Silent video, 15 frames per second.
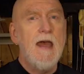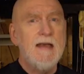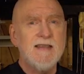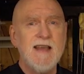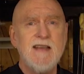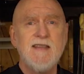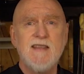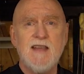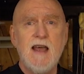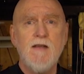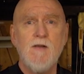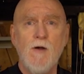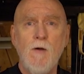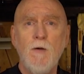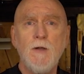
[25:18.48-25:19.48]
As I
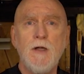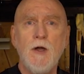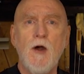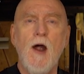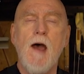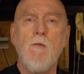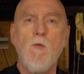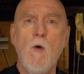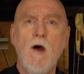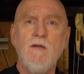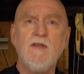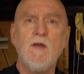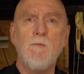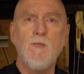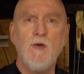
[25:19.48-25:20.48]
said earlier, I
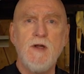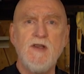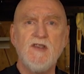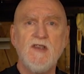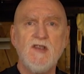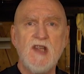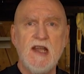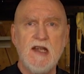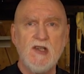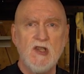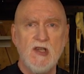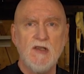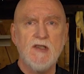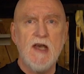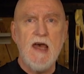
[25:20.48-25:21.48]
want the
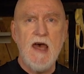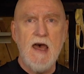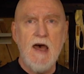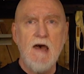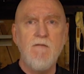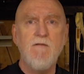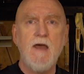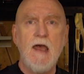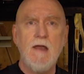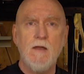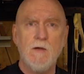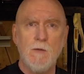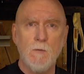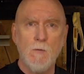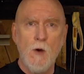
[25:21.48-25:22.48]
presentation to have a
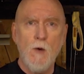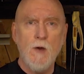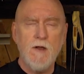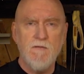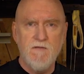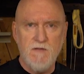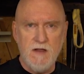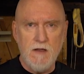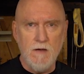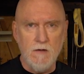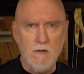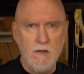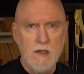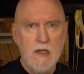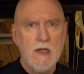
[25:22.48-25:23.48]
heroic feel.